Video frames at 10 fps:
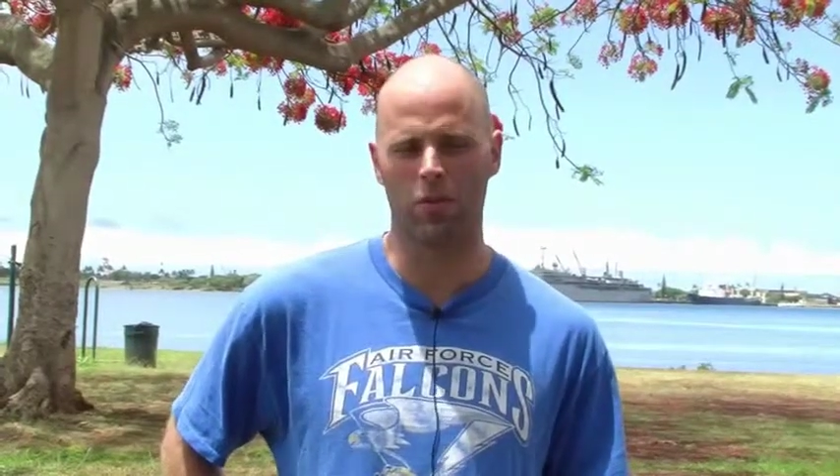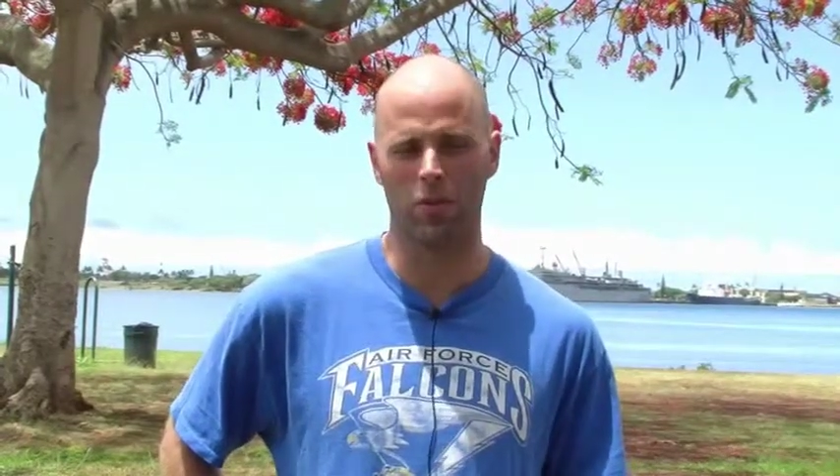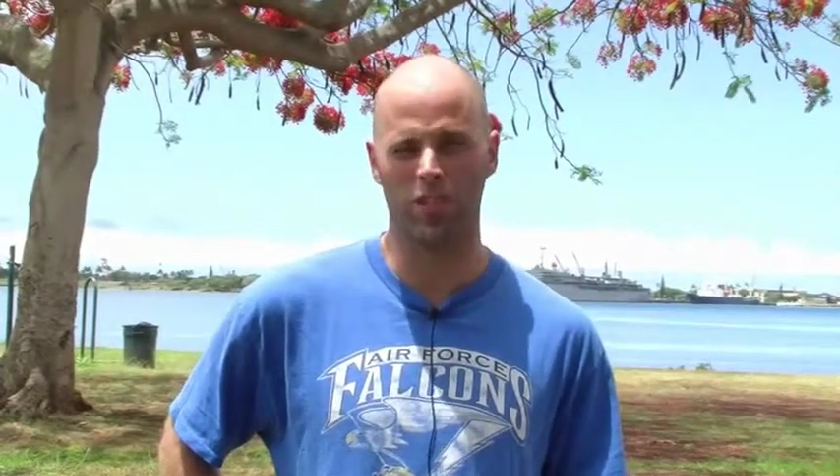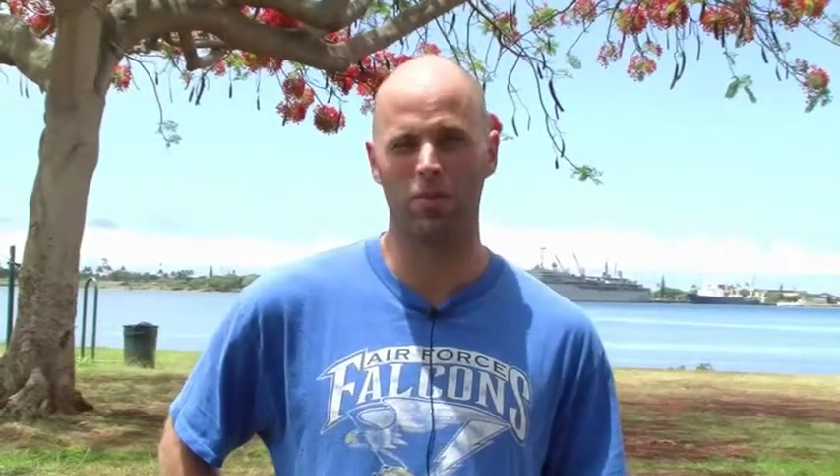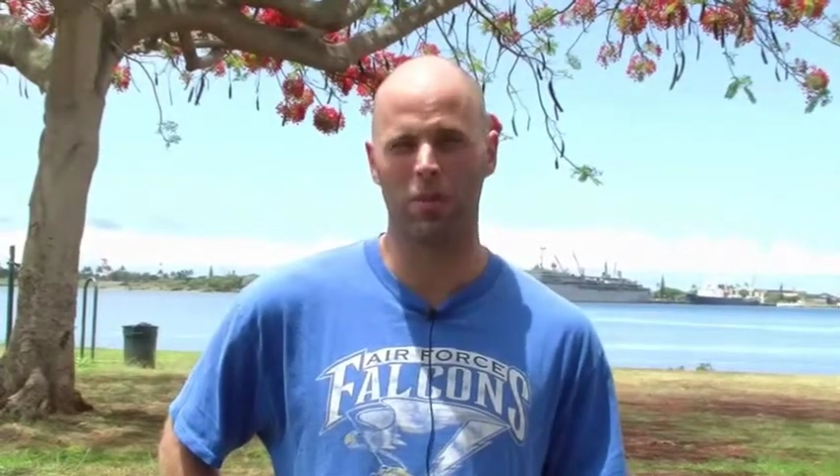
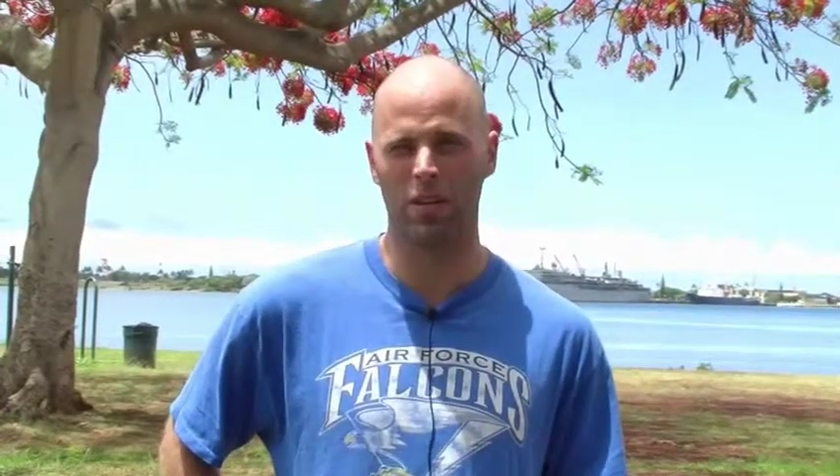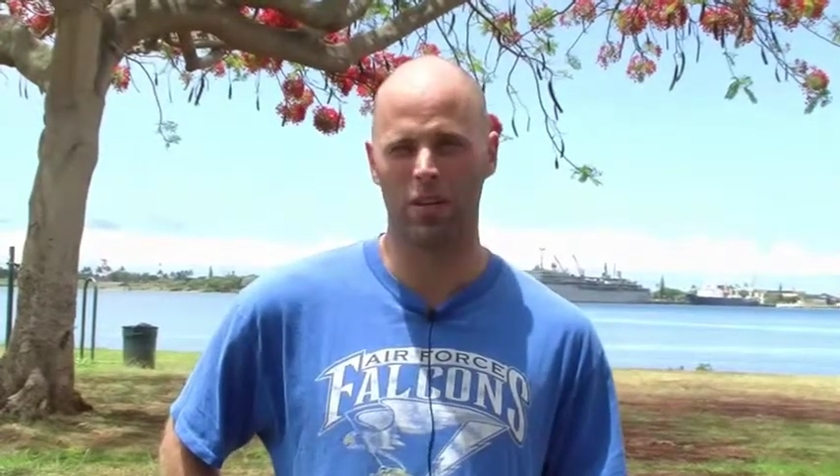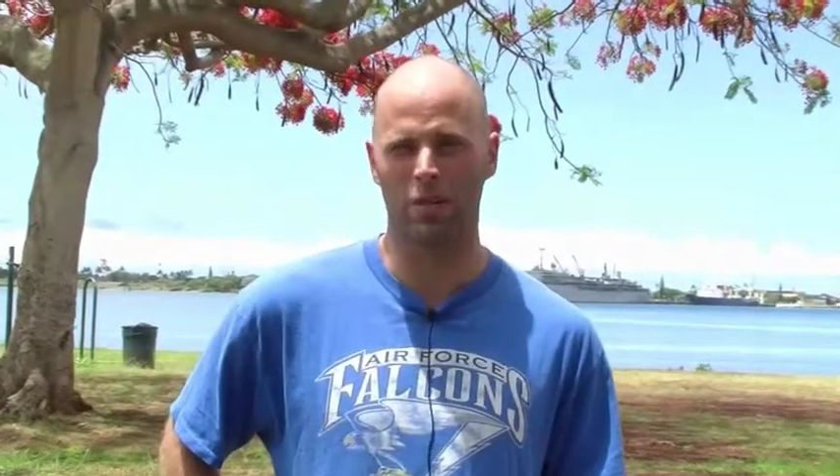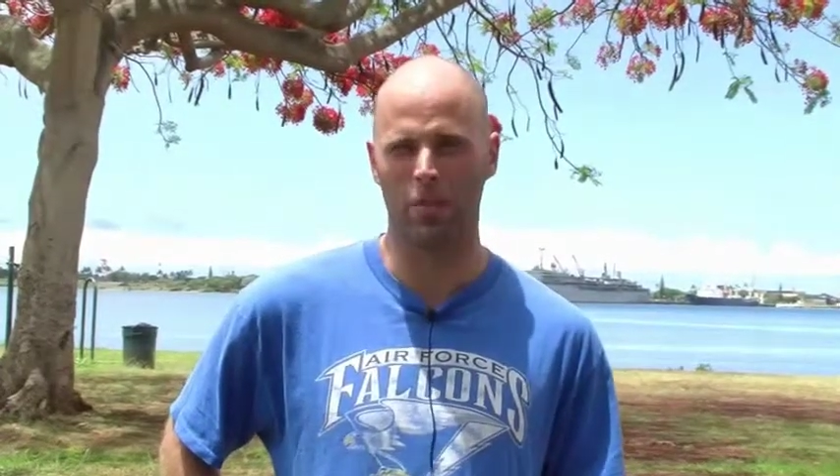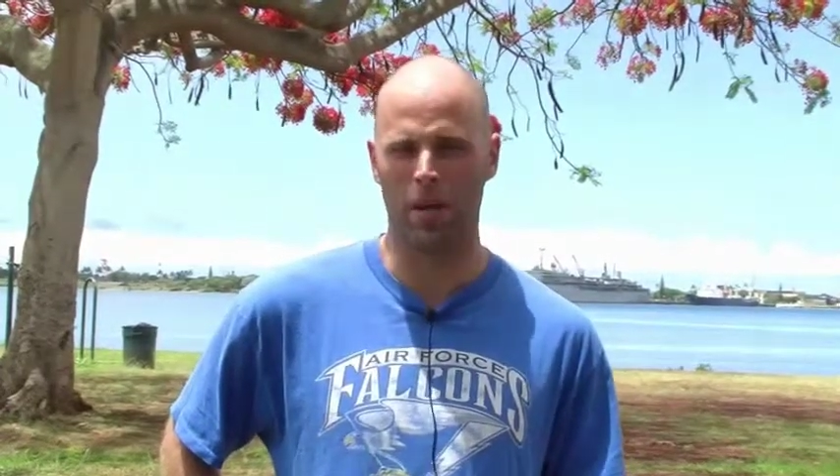or she'd been
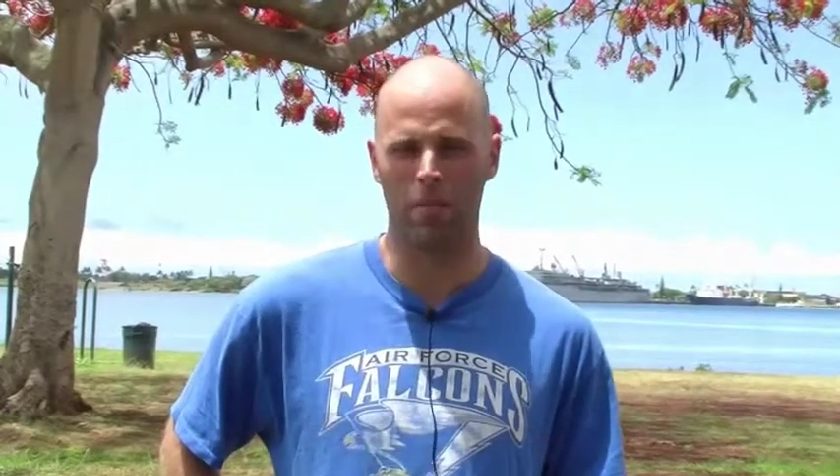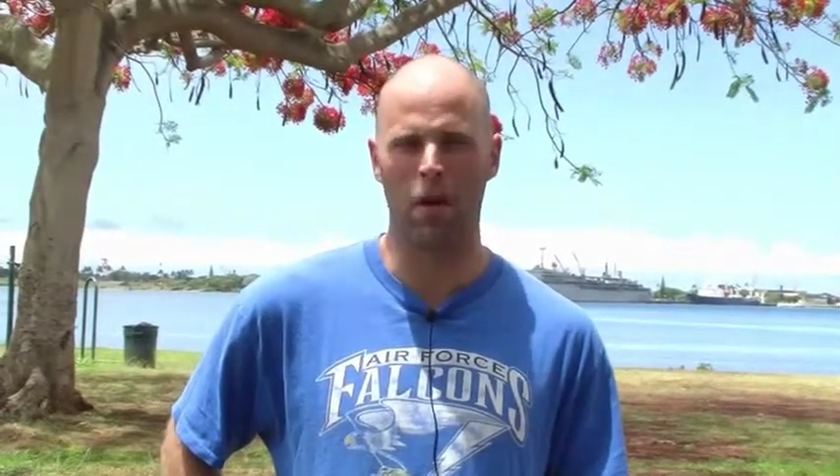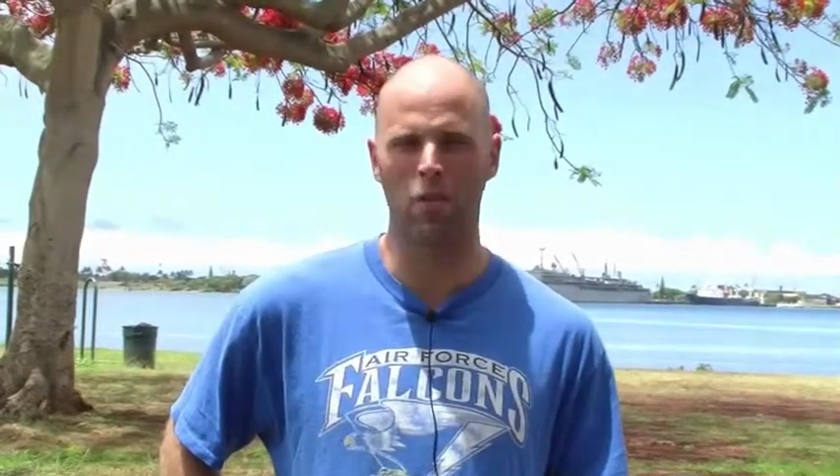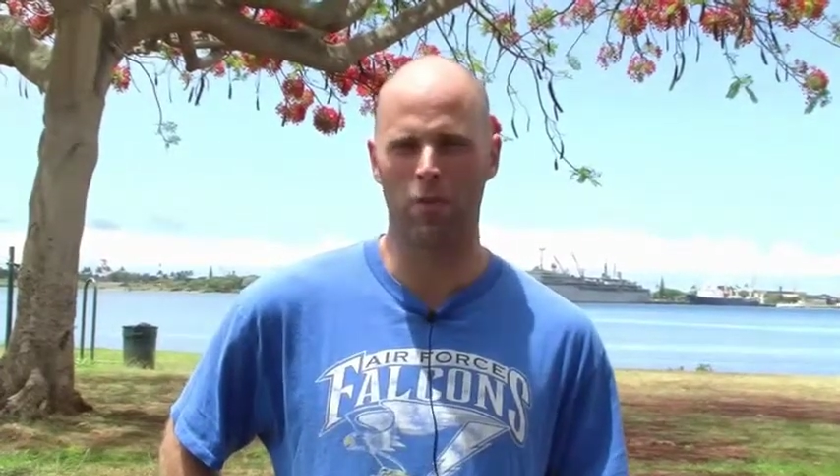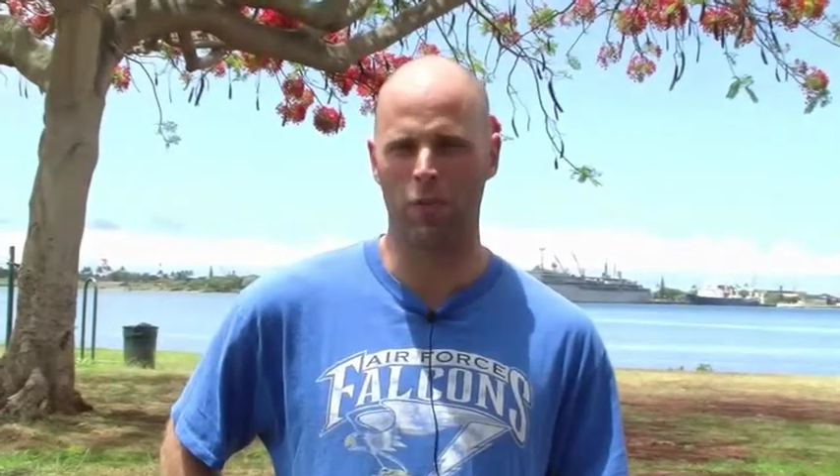here for about a
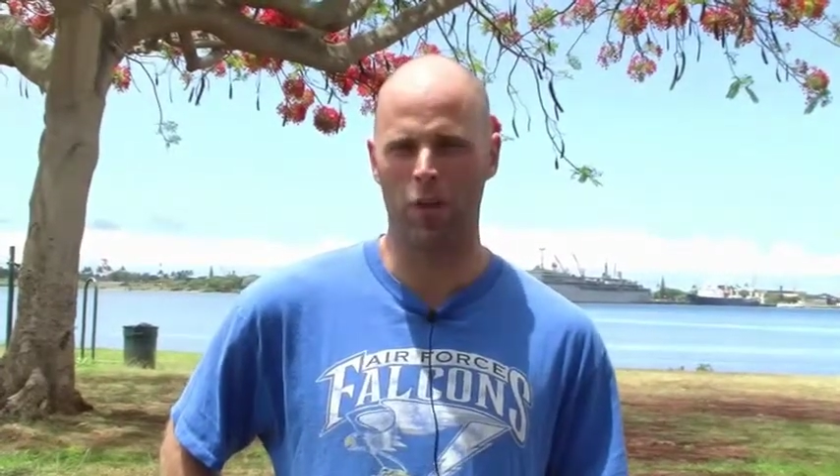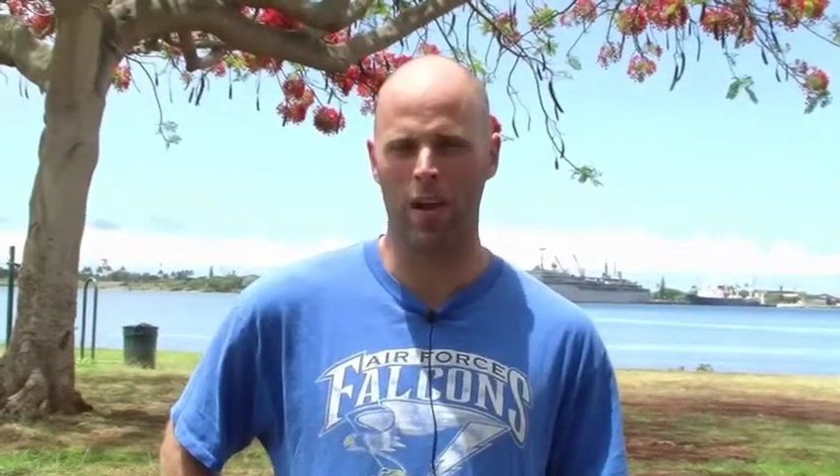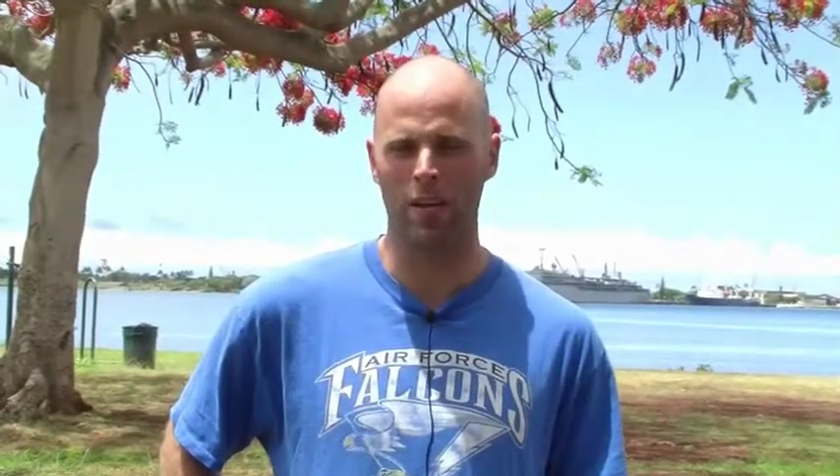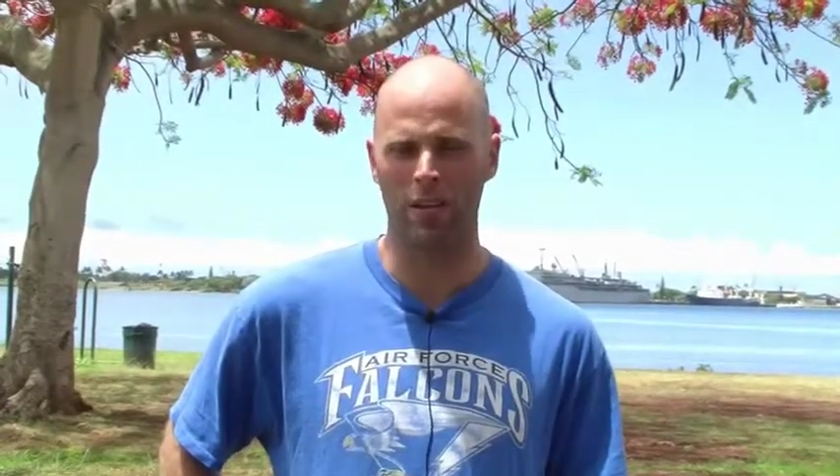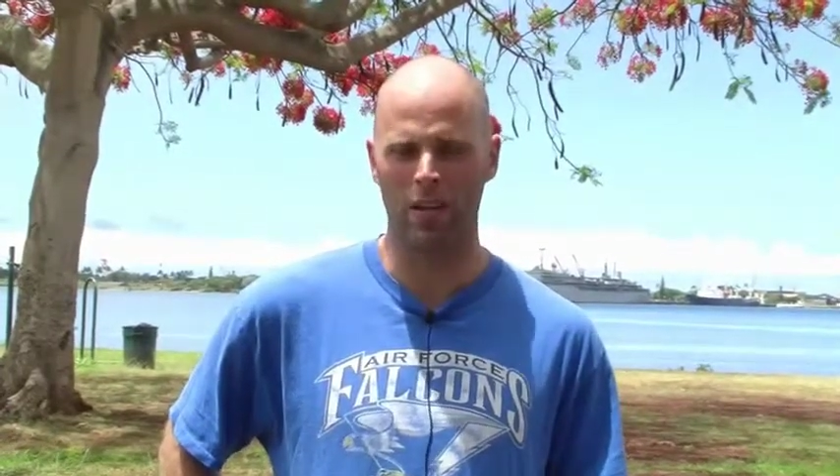month before
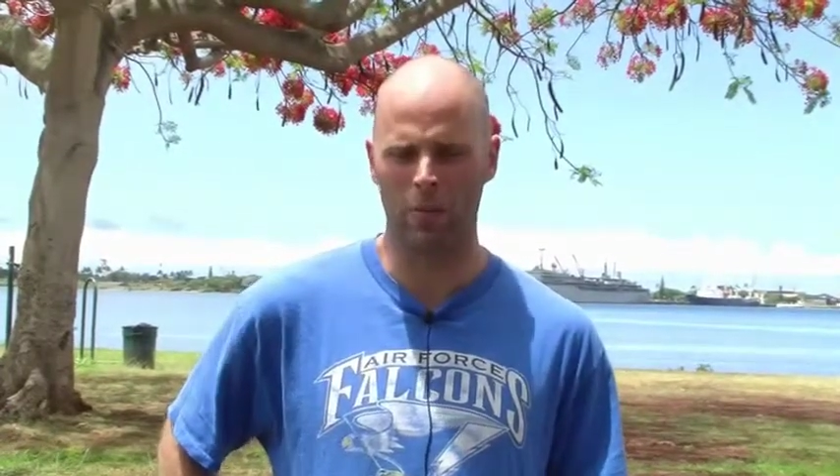I did.